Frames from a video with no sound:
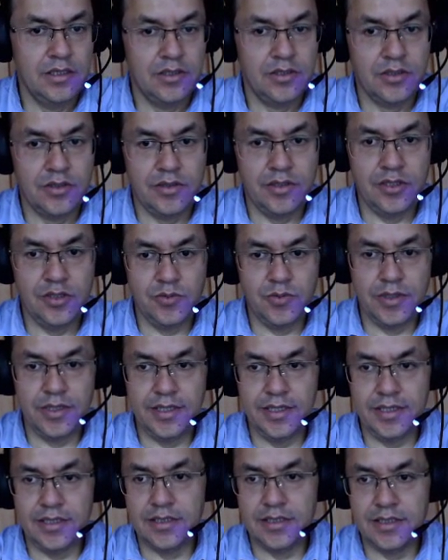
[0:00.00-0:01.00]
So this
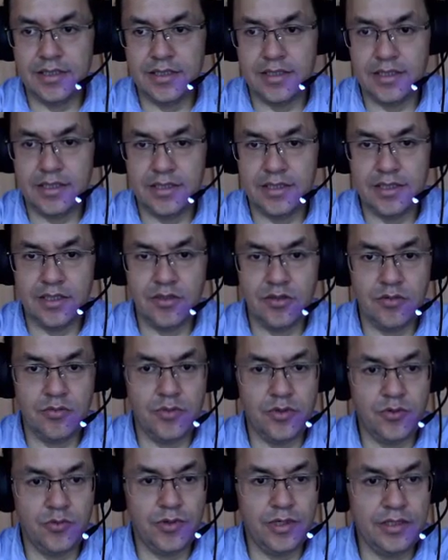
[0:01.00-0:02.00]
one is
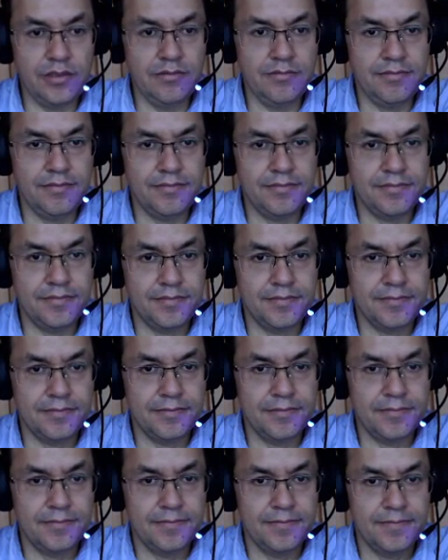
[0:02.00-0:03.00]
number one.
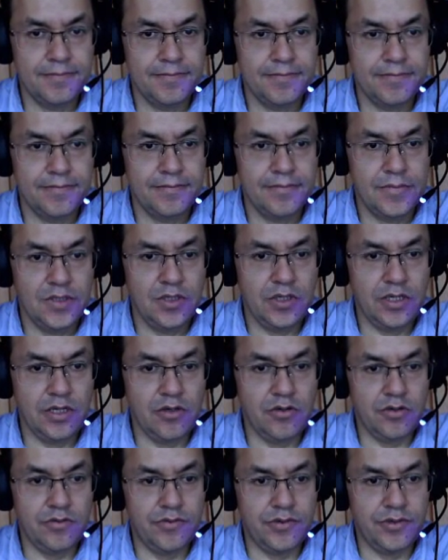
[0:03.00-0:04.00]
You
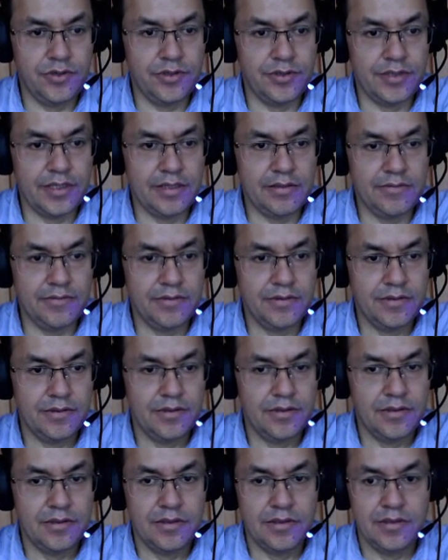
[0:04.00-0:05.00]
can look for yourself.
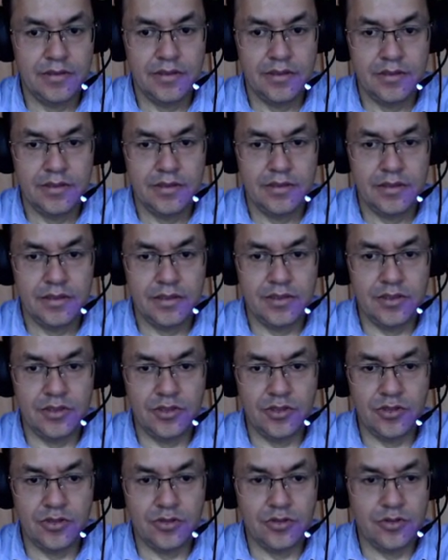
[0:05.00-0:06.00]
This is
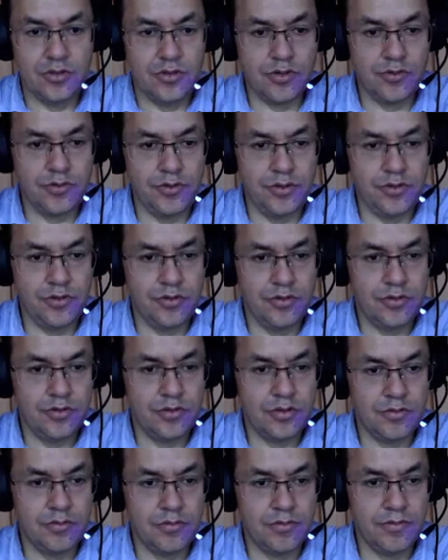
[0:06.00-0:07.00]
just to show you
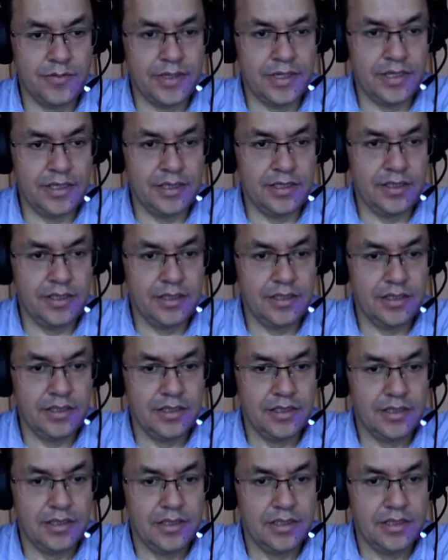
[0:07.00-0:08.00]
some of my
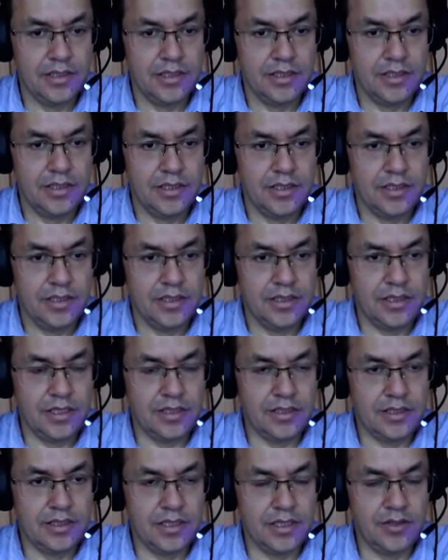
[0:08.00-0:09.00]

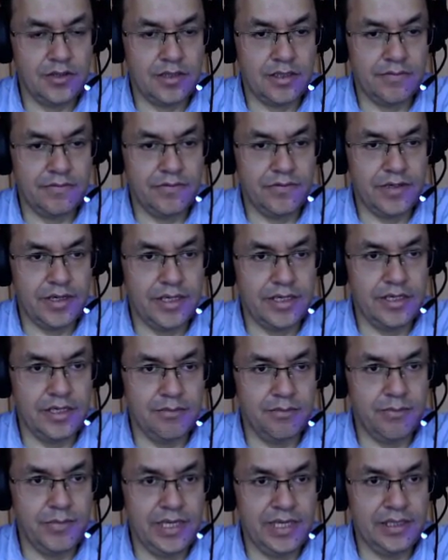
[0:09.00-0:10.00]
things that you can find
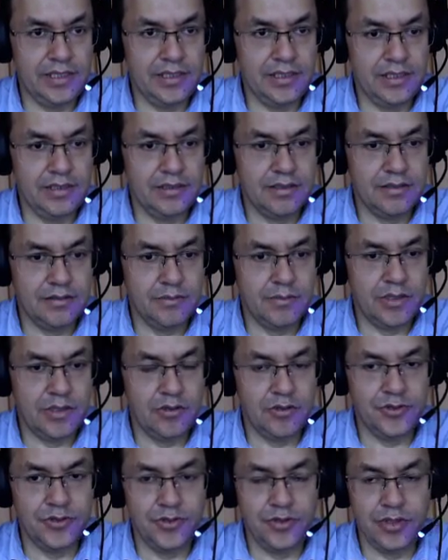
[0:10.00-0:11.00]
in Bing, but
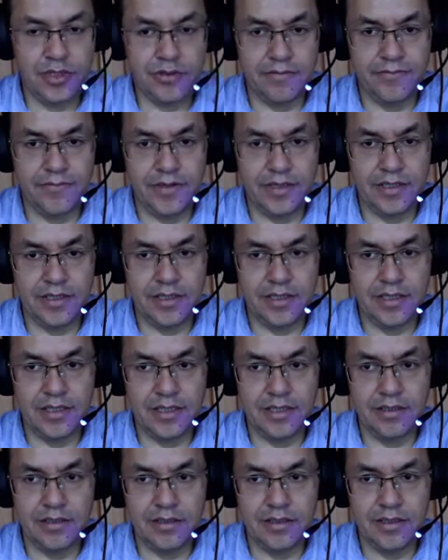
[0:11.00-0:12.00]
also you can find it
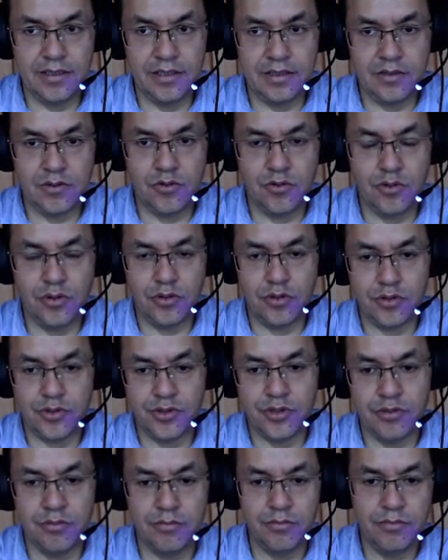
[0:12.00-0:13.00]
in Google
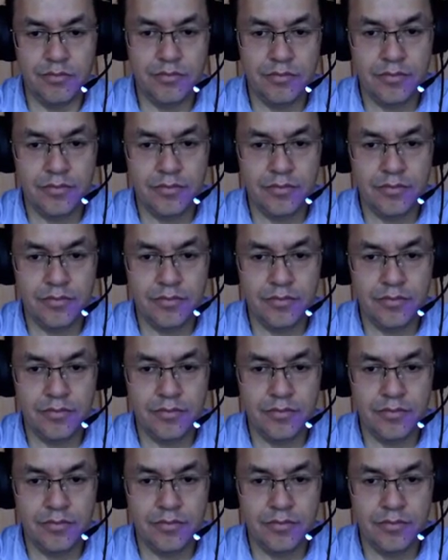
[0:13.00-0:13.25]
Chrome.